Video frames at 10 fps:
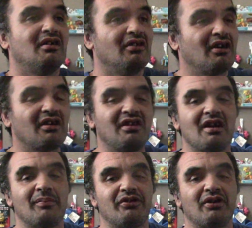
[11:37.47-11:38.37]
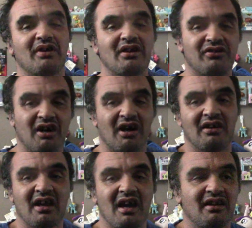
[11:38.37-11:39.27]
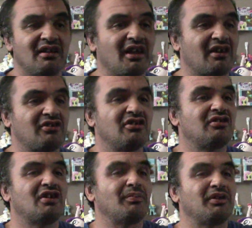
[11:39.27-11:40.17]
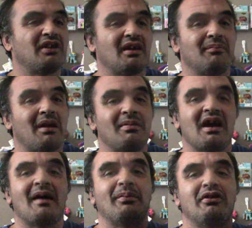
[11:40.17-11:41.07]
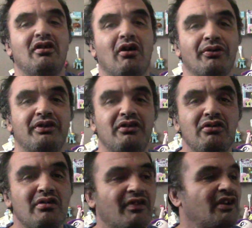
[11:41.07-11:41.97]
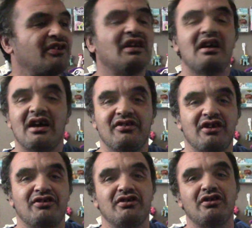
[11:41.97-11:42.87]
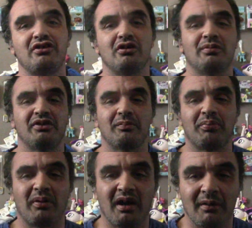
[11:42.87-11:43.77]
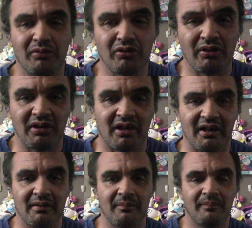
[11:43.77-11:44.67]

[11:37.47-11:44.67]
look at the episode as non-canon, like it's just something that maybe happened in an alternate universe, has nothing to do with the prime storyline.